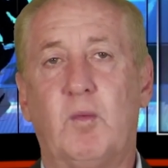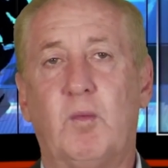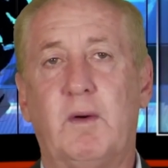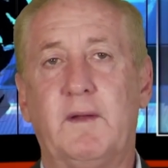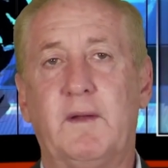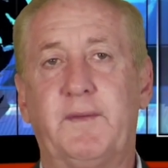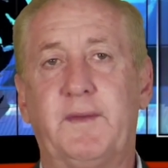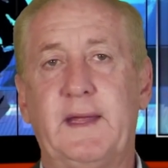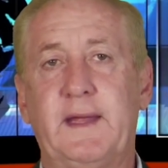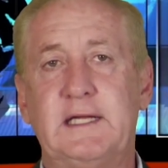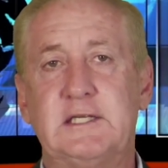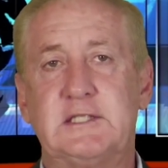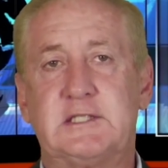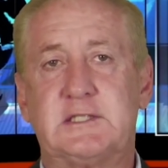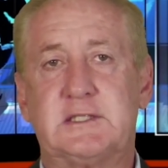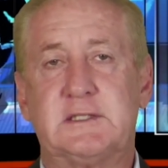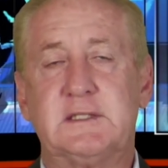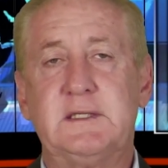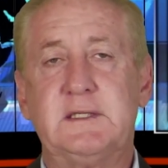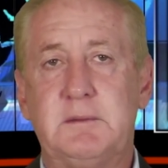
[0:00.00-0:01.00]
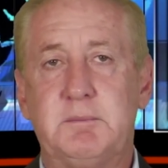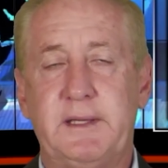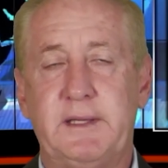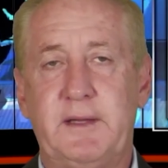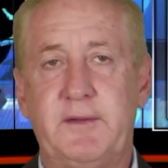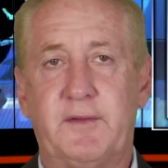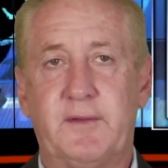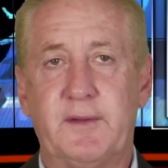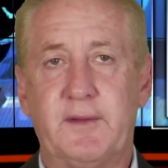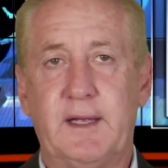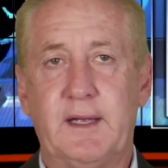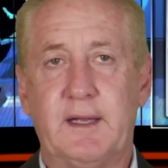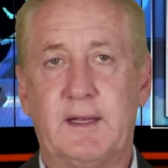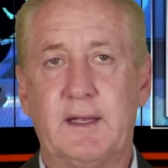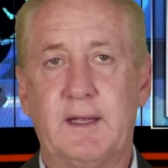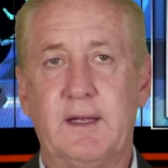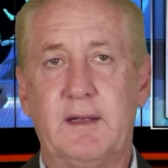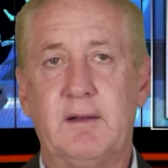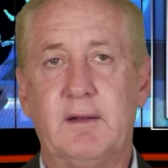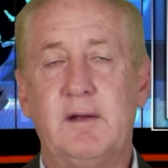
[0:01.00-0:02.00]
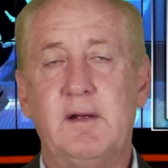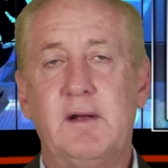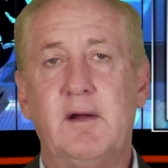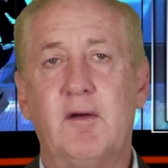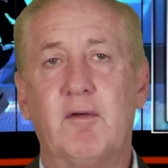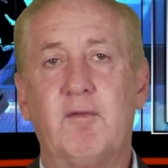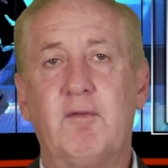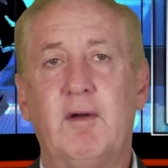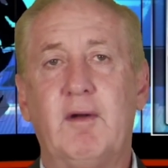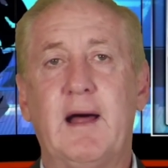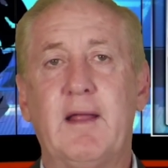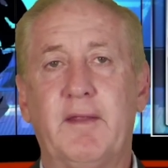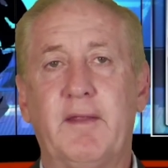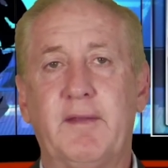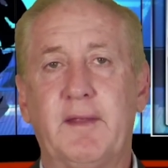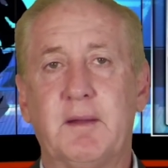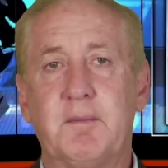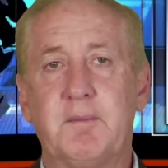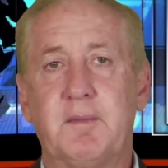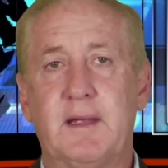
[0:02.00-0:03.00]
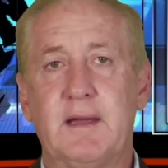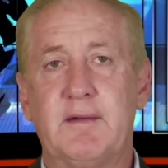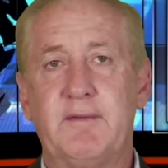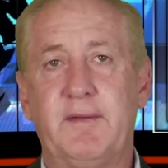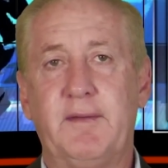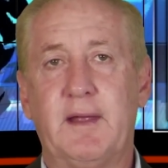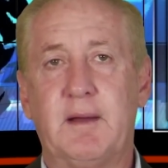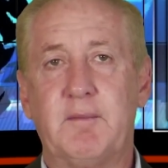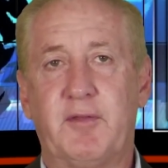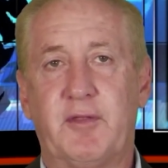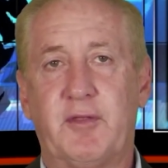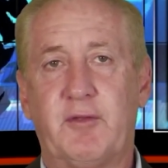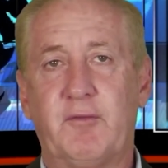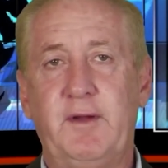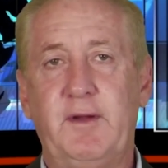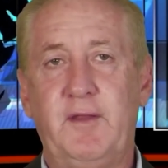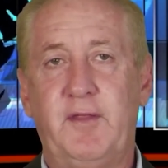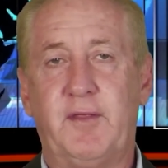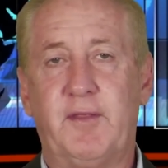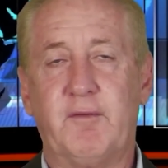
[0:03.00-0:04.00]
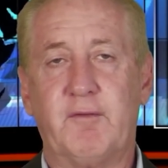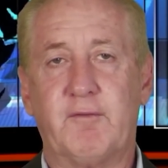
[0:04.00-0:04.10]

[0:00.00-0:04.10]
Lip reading: what they should be thinking, rather than giving them free